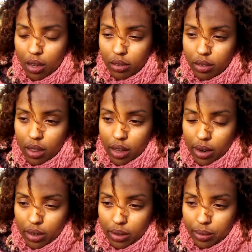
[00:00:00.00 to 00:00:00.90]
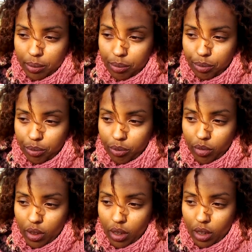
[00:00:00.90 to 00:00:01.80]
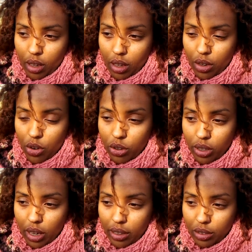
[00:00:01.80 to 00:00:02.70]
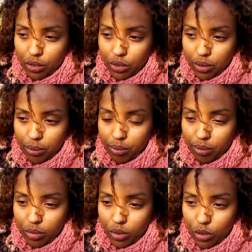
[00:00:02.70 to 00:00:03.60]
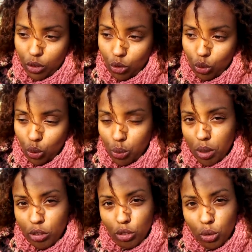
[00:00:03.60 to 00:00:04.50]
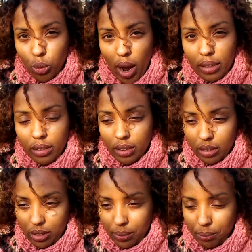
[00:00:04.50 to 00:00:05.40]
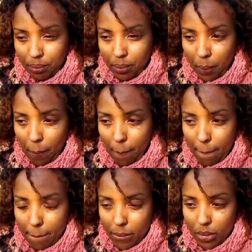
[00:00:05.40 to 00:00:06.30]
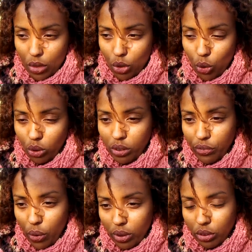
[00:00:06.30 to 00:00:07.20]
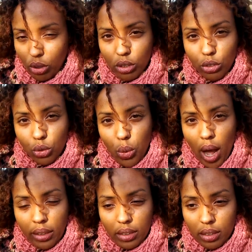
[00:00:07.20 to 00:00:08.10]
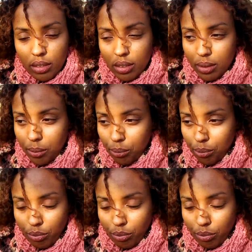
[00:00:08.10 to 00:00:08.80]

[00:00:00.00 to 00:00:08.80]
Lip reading: Is there in your life too much duality? Do you only focus on the dualities?